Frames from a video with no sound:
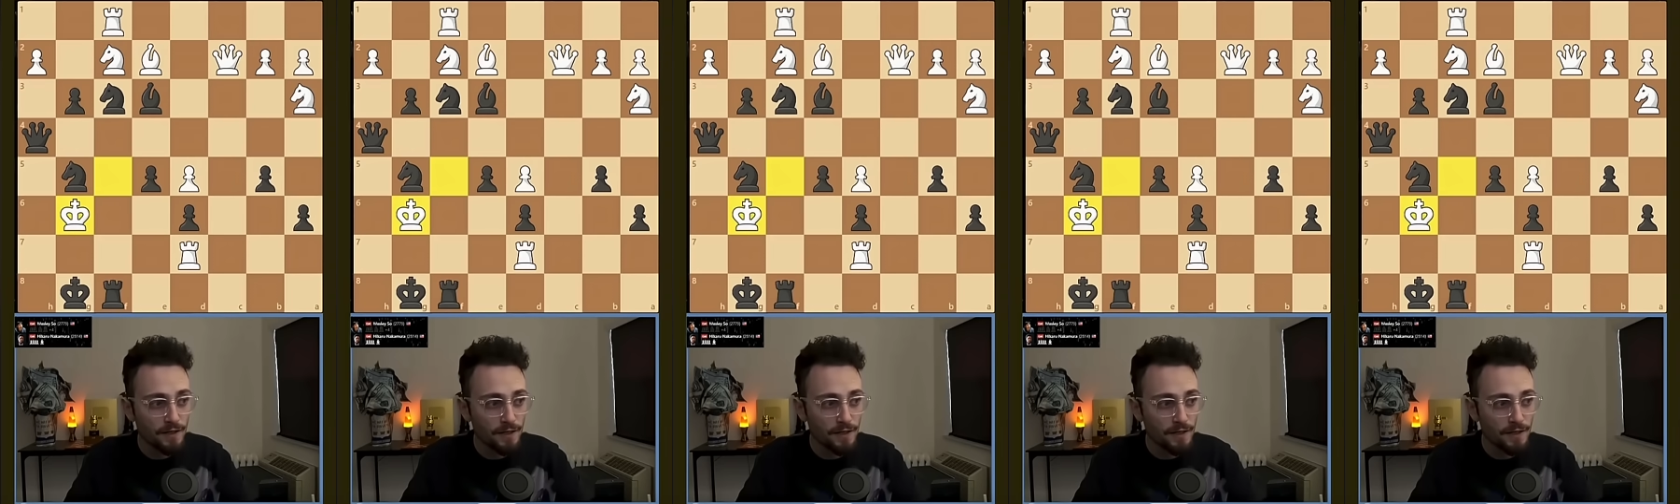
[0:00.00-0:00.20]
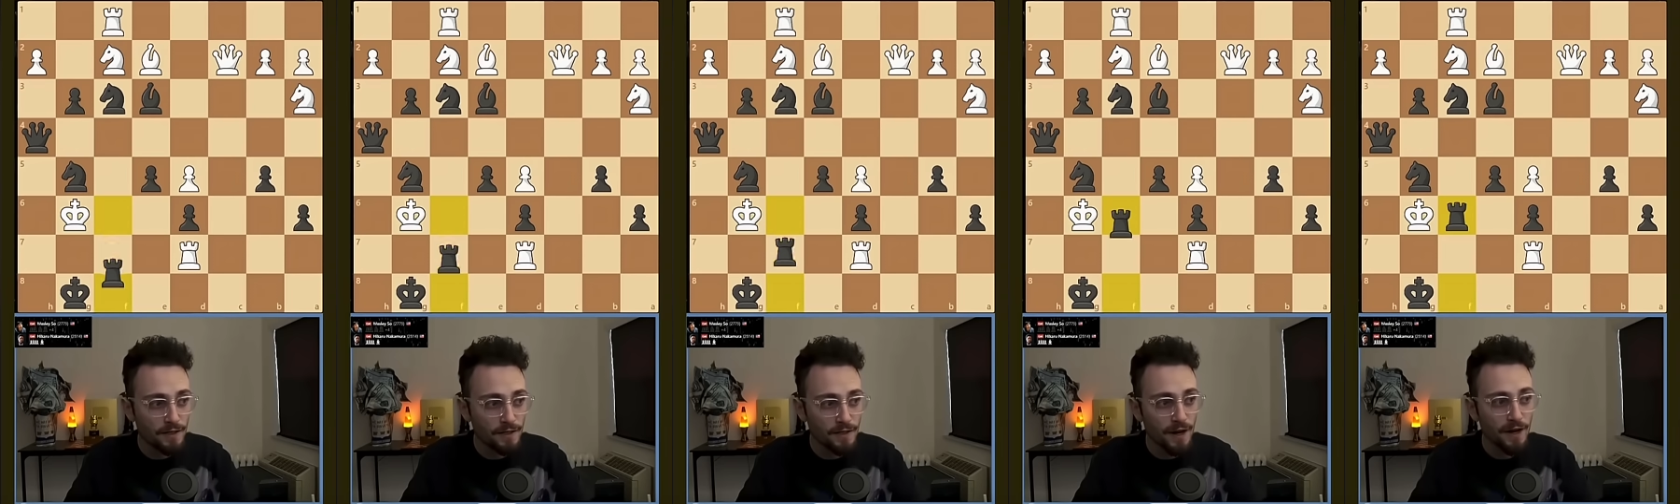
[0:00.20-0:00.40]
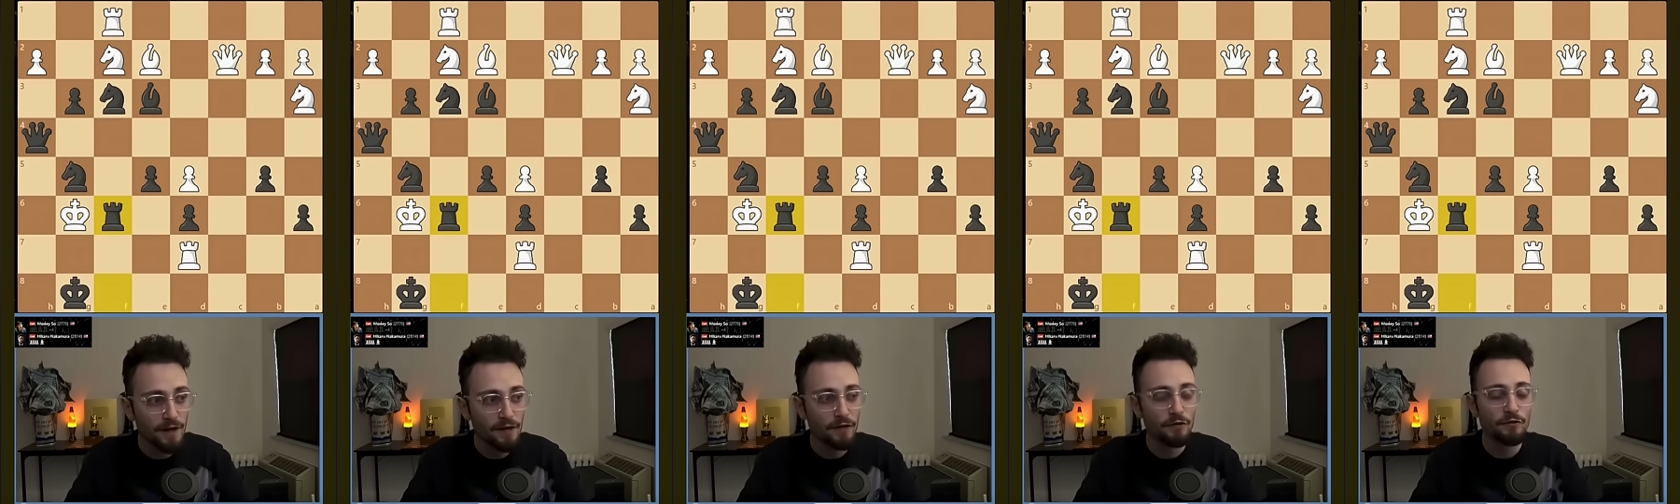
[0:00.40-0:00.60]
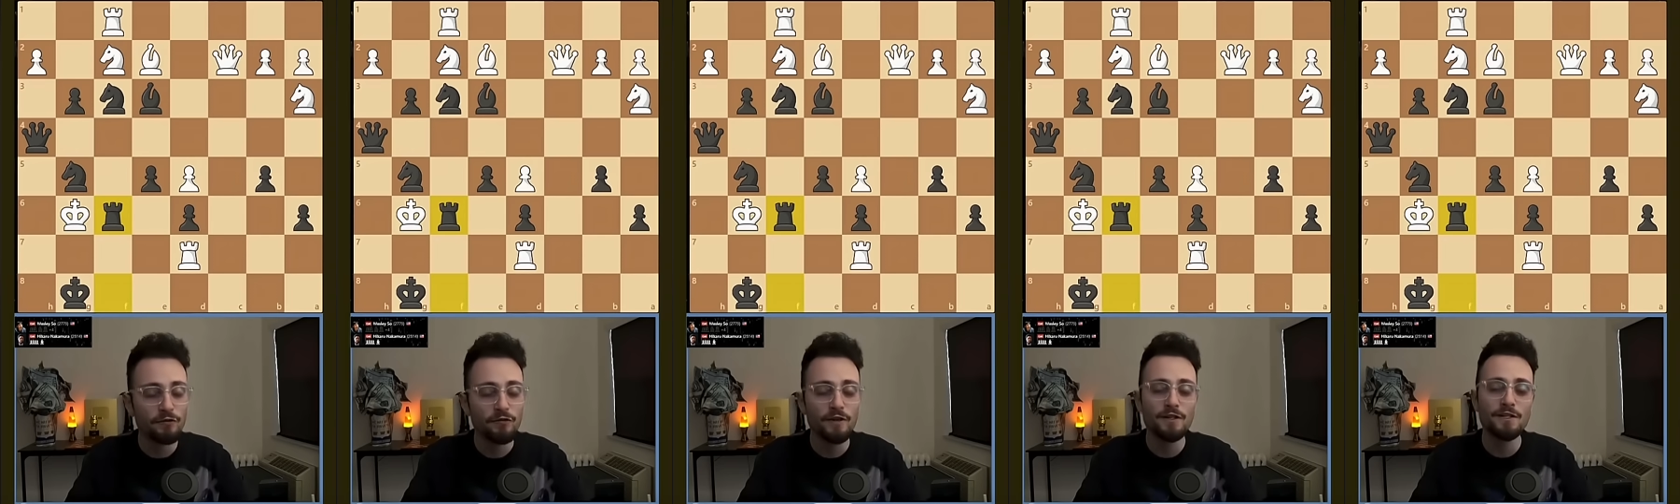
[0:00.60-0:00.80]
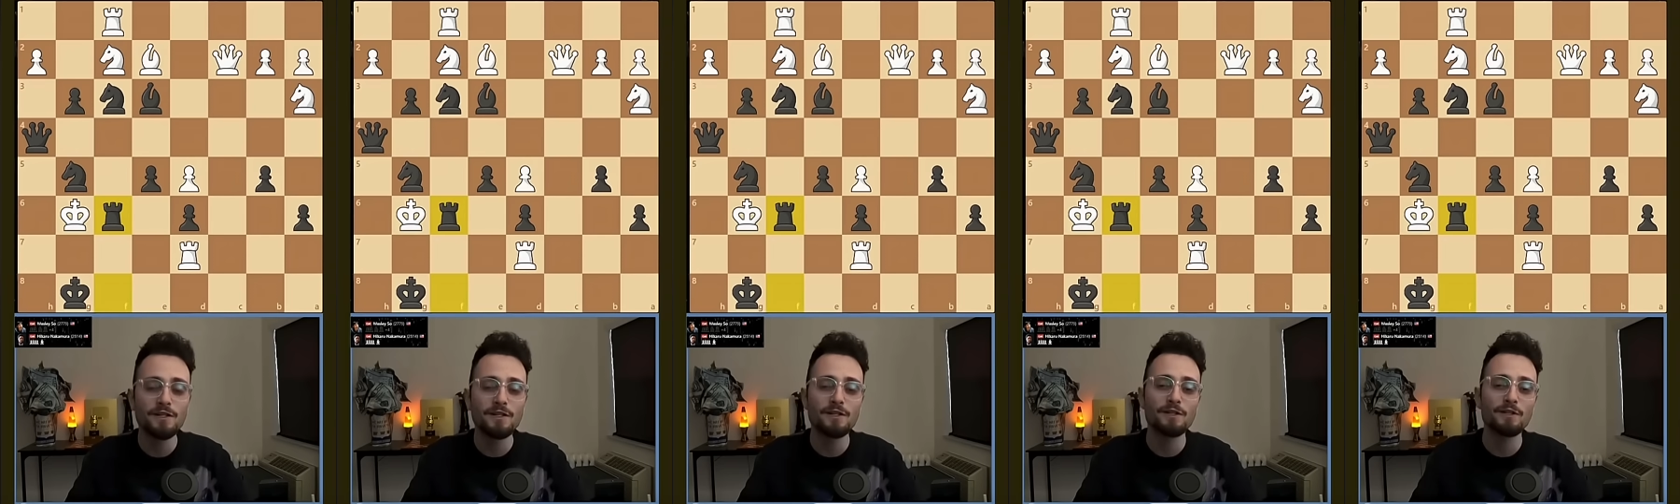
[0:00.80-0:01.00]
He
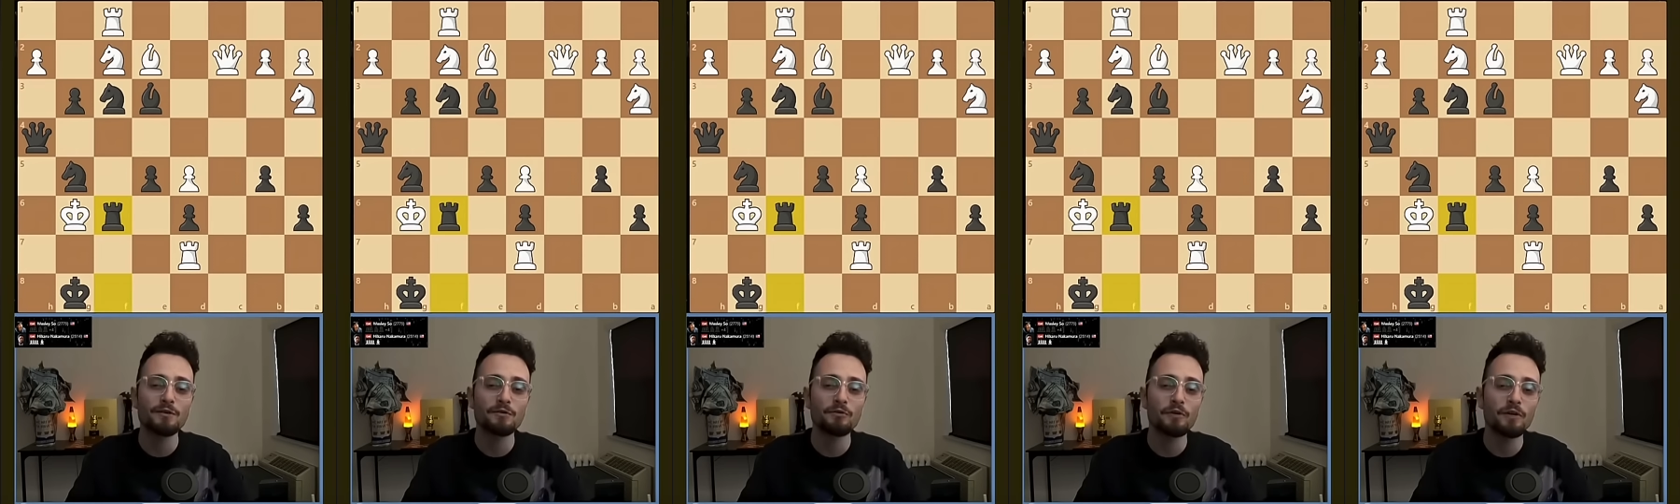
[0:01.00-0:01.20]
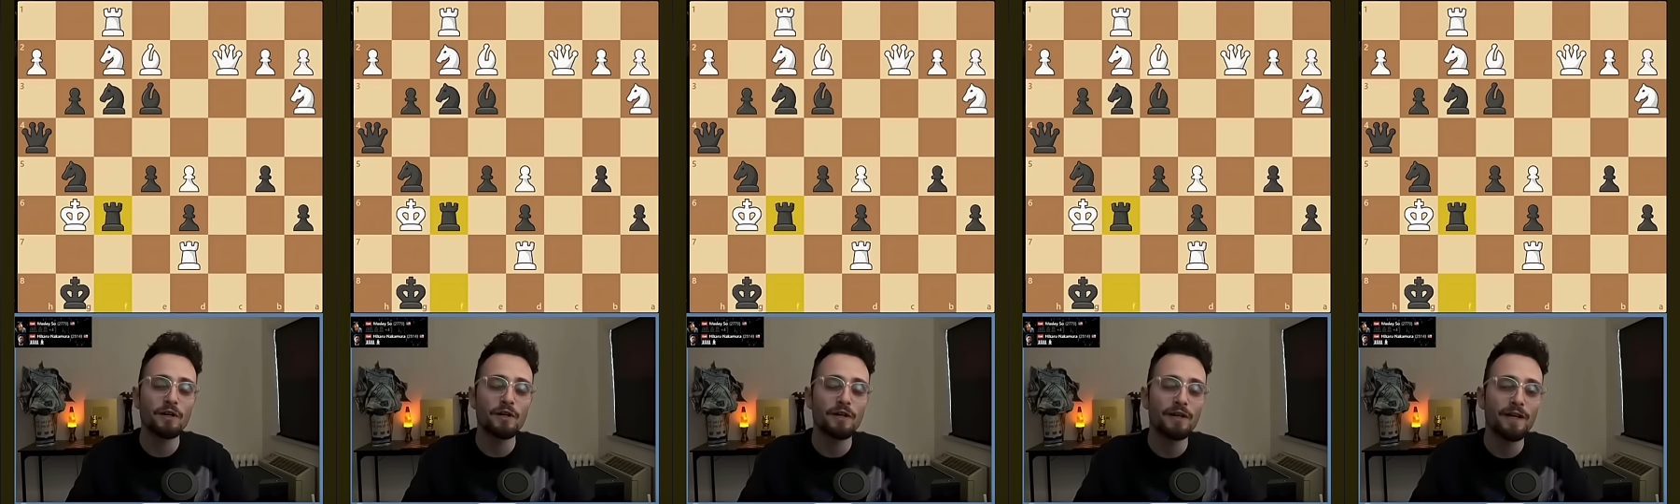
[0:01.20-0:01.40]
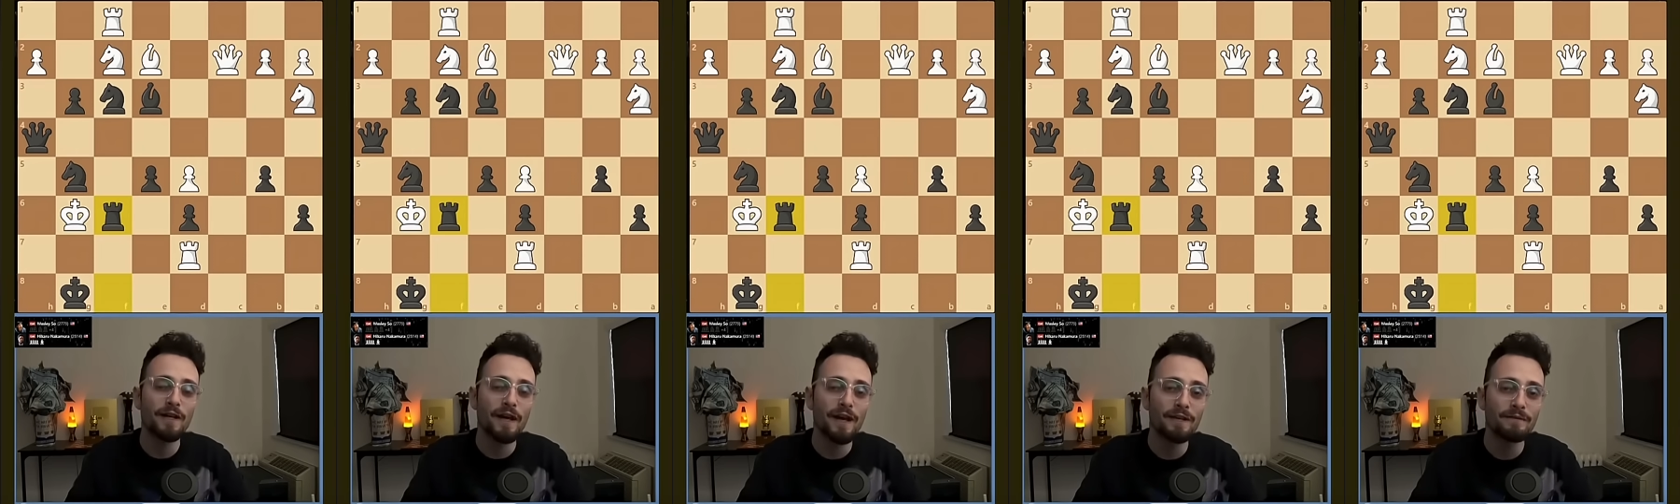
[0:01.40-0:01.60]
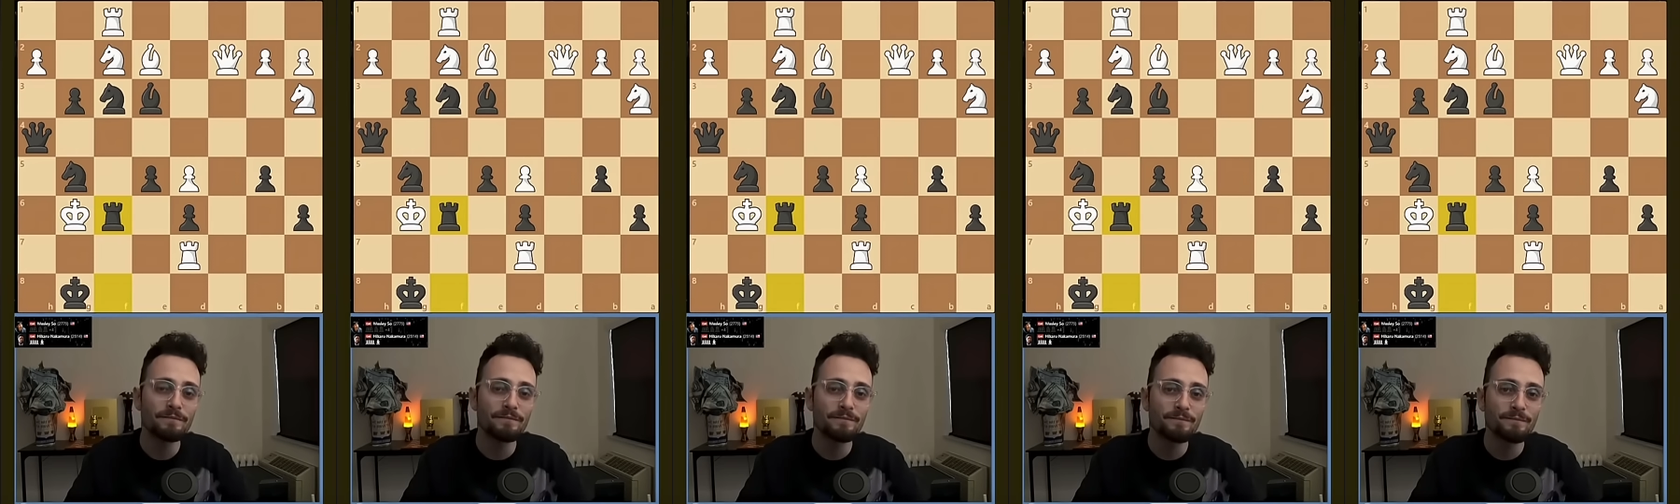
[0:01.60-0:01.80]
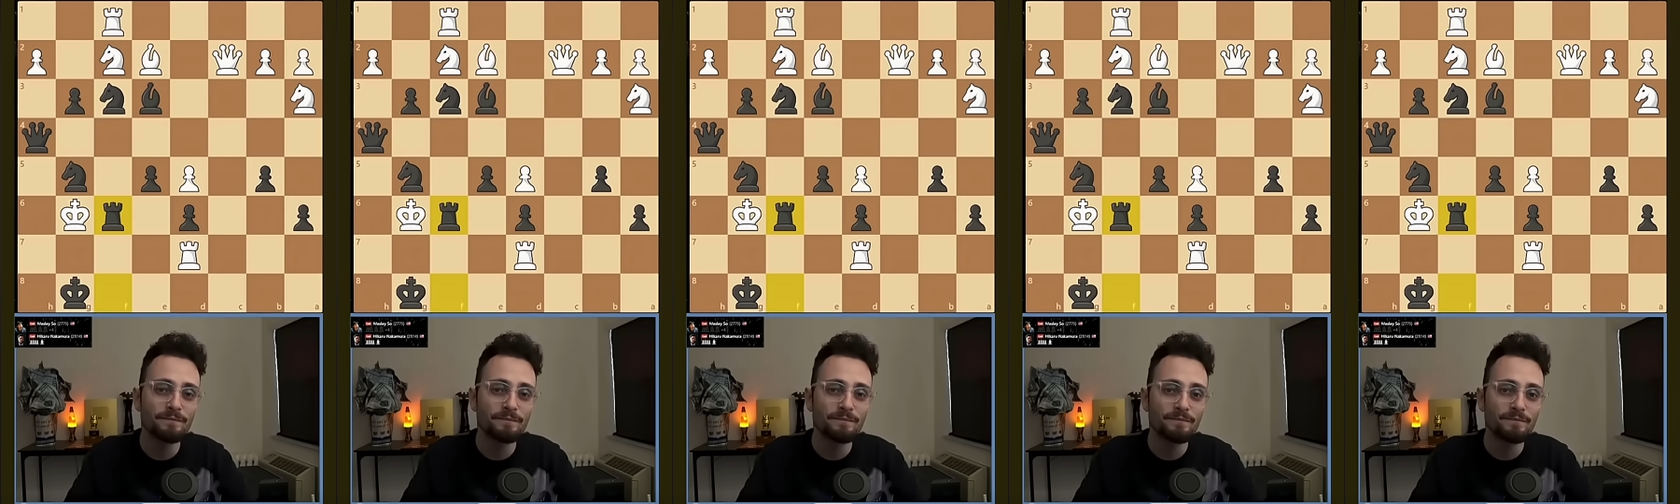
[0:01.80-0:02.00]
sacrifices the rook
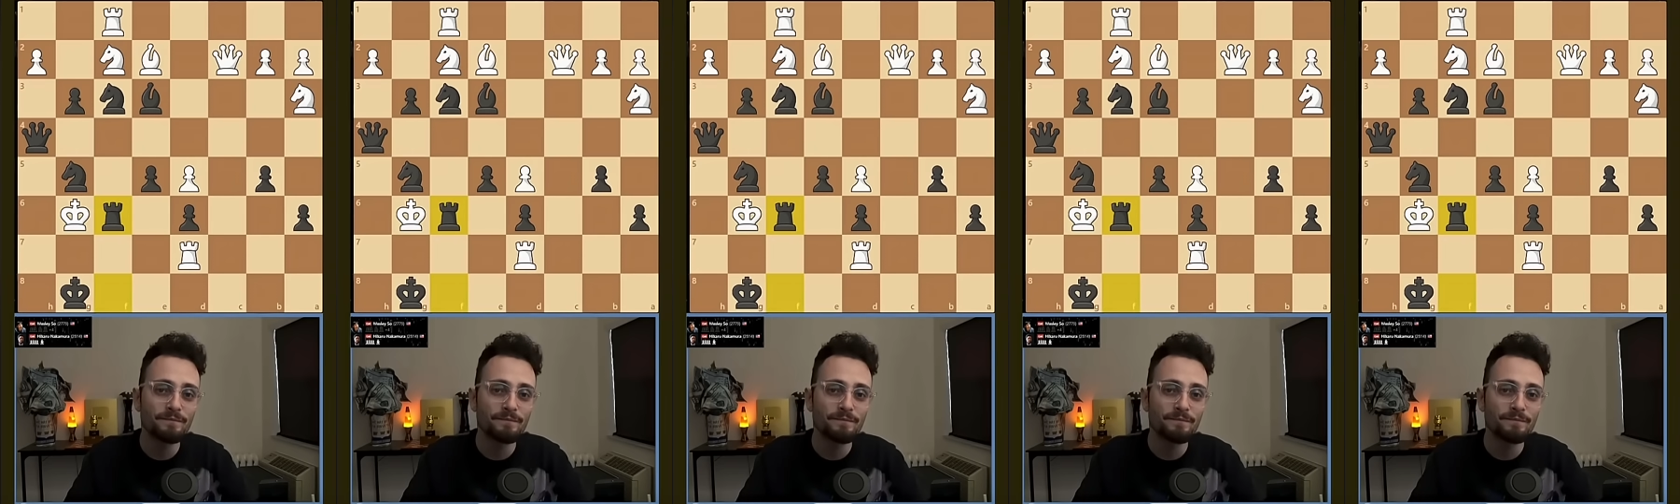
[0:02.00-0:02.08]
again.